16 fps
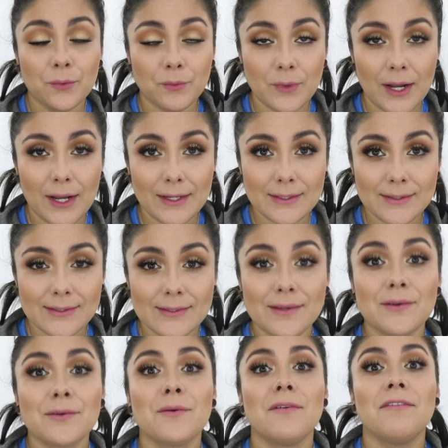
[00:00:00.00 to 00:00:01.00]
was
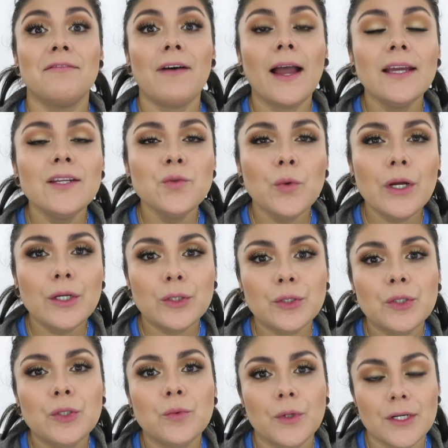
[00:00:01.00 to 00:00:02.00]
Find what
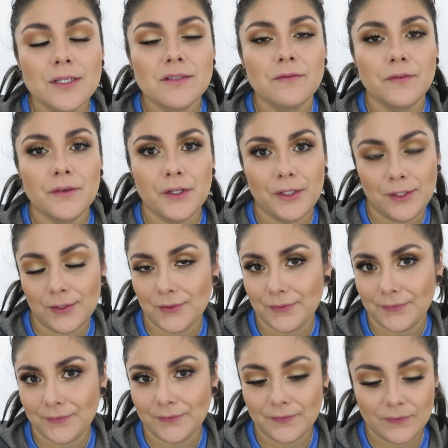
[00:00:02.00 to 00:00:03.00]
glue works for you.
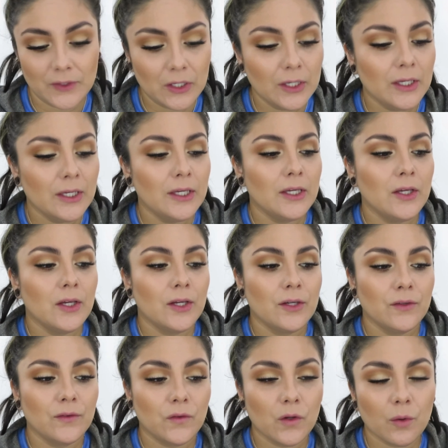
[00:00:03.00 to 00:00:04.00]

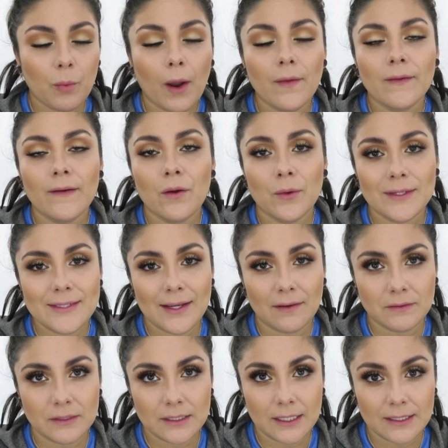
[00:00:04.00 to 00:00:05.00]
You're probably going to
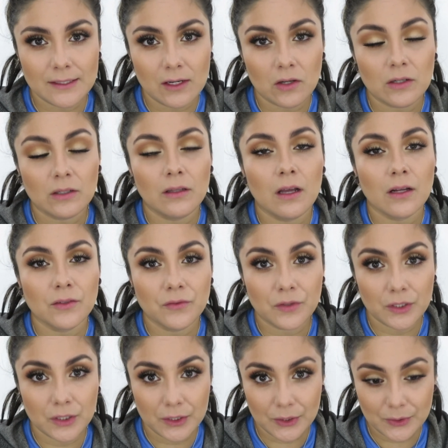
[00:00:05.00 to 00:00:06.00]
have to test out a lot of
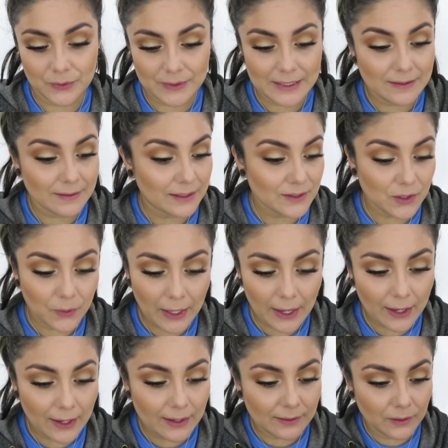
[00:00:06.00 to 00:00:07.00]
glues and that's
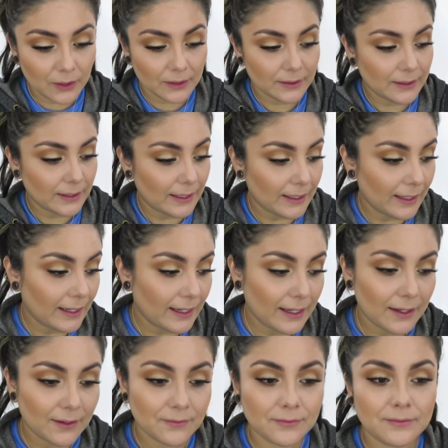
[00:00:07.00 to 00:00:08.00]
okay. Look, I
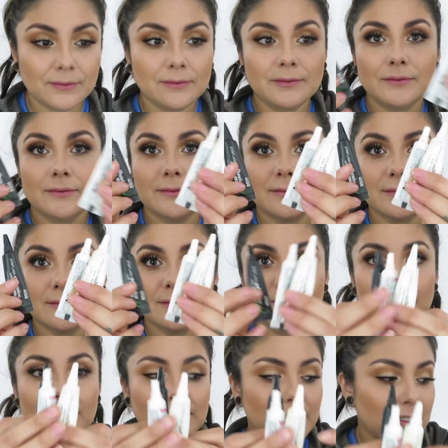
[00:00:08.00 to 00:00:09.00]
have
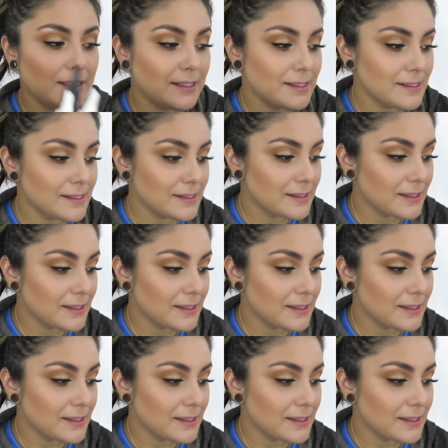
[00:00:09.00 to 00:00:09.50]
these.